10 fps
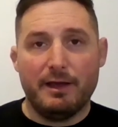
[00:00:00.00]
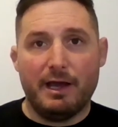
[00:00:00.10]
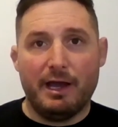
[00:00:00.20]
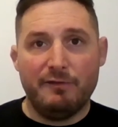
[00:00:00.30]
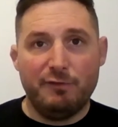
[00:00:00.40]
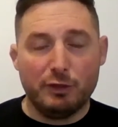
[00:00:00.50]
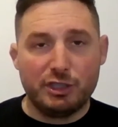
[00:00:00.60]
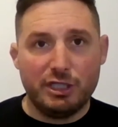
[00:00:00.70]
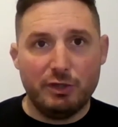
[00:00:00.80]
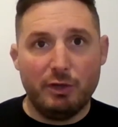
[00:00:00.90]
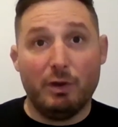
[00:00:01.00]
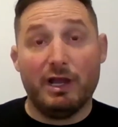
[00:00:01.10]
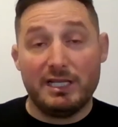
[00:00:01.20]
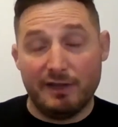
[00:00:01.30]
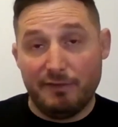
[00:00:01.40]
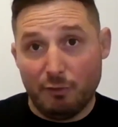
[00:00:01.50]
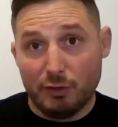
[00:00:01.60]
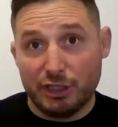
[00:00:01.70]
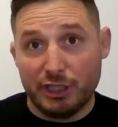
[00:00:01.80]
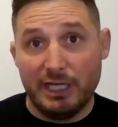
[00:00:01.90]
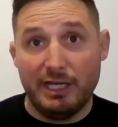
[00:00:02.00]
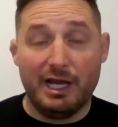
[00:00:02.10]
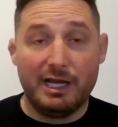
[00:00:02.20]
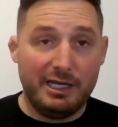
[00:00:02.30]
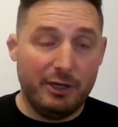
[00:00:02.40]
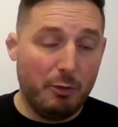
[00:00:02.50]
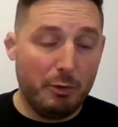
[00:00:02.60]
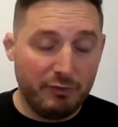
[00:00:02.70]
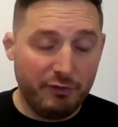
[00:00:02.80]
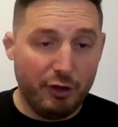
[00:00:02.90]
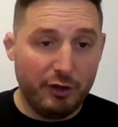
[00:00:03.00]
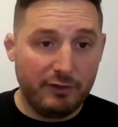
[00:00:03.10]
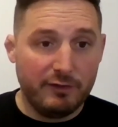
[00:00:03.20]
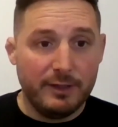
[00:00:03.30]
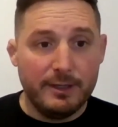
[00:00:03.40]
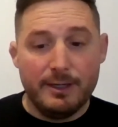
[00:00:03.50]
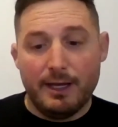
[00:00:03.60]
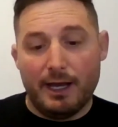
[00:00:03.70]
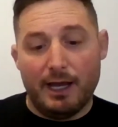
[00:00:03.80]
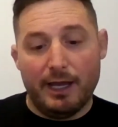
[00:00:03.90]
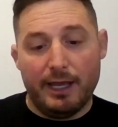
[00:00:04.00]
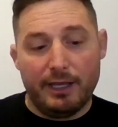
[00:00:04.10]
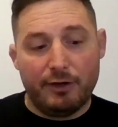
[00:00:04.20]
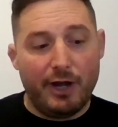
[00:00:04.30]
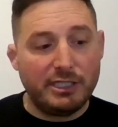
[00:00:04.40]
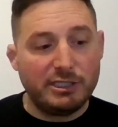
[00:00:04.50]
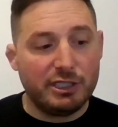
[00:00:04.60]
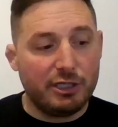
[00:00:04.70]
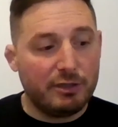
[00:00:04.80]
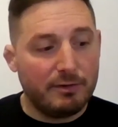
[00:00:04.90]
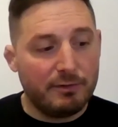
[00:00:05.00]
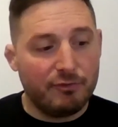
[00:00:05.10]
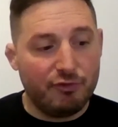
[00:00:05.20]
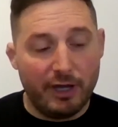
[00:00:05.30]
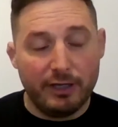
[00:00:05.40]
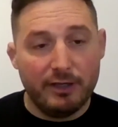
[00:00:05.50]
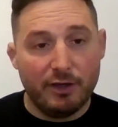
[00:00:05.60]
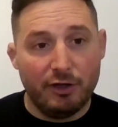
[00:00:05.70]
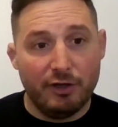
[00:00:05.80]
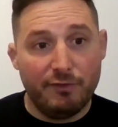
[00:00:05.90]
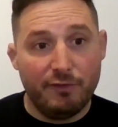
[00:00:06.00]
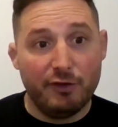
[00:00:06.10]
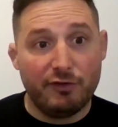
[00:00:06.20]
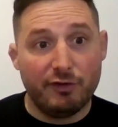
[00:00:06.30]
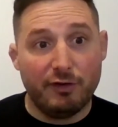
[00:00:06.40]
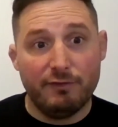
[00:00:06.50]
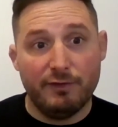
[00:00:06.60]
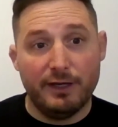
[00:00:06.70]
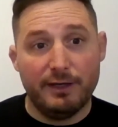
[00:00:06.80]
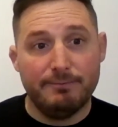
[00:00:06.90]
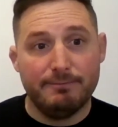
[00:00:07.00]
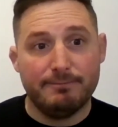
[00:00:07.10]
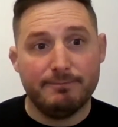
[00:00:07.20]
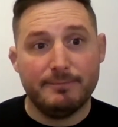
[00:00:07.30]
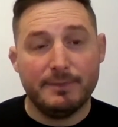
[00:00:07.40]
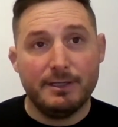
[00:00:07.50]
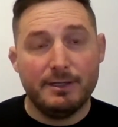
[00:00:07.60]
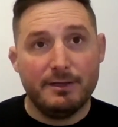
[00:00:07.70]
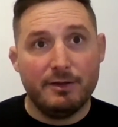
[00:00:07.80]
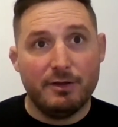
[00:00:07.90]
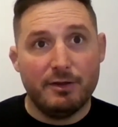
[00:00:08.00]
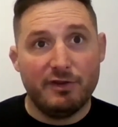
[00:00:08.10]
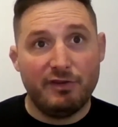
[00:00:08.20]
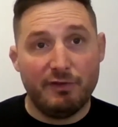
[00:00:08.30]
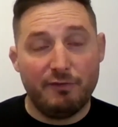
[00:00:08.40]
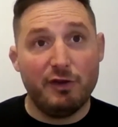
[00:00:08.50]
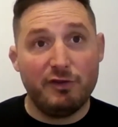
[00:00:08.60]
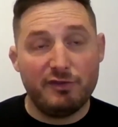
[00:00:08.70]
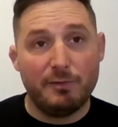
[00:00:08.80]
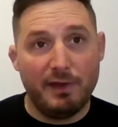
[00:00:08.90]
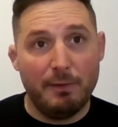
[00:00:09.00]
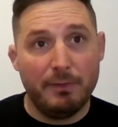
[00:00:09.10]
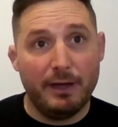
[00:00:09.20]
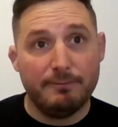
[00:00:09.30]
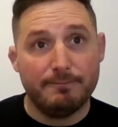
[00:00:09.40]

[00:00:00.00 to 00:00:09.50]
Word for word: unfortunately, well, I say fortunately, luckily no one was hurt. I crashed a drunk on the 1st of, um, the 1st of September